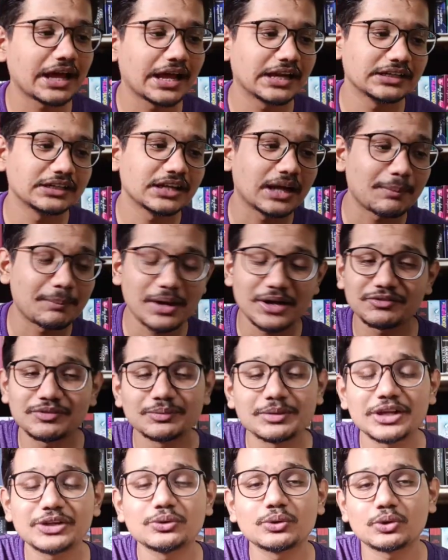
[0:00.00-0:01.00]
And apart from
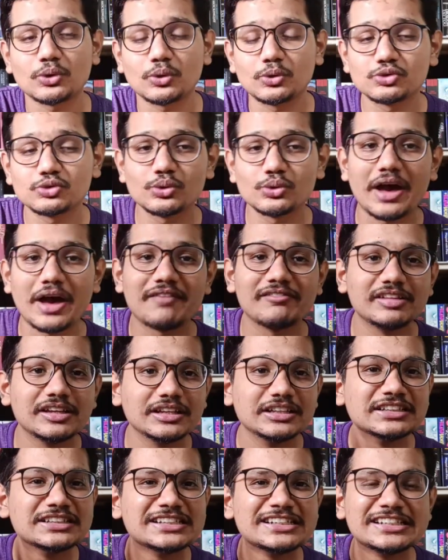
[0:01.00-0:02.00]
that, you are also having
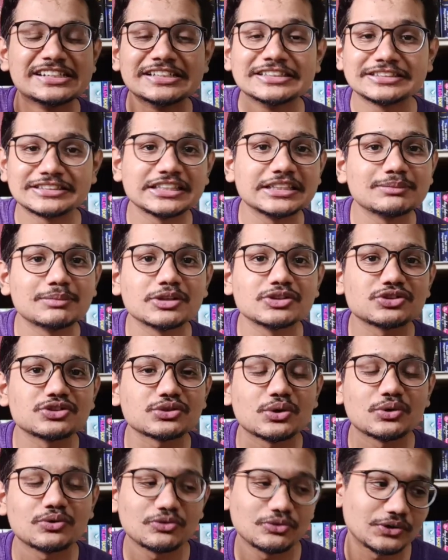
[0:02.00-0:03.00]
three months
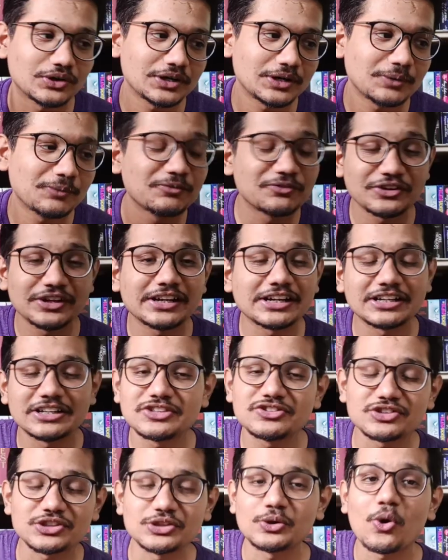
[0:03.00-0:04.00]
of uh, free
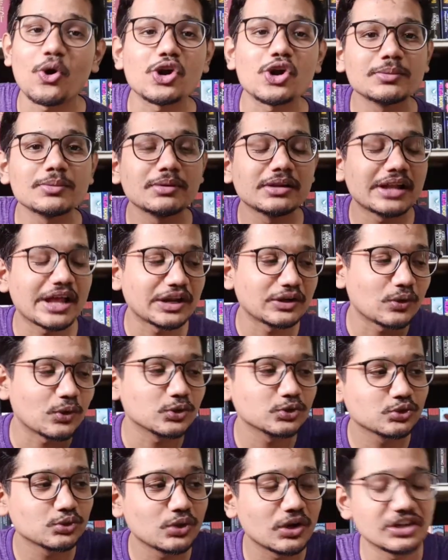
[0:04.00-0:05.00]
credits and Audible, and
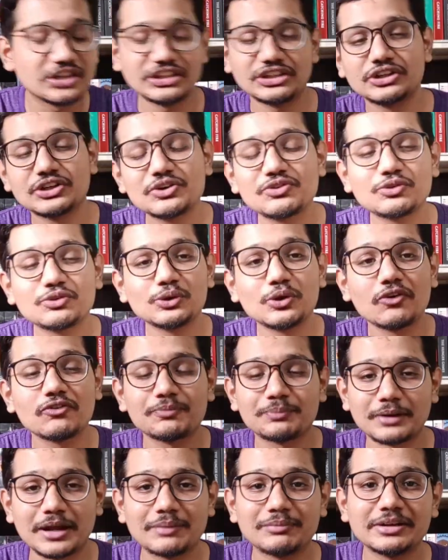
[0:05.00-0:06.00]
also a year full of
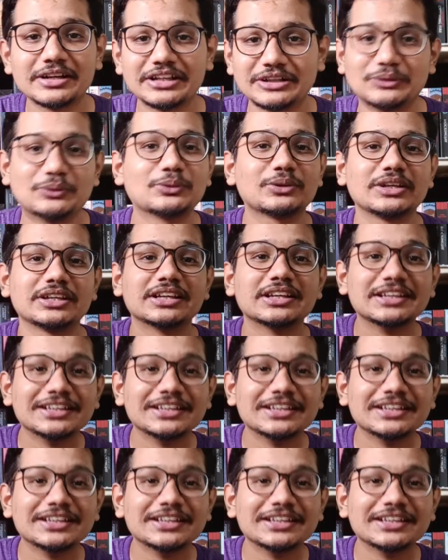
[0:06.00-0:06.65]
Prime Reading. Okay,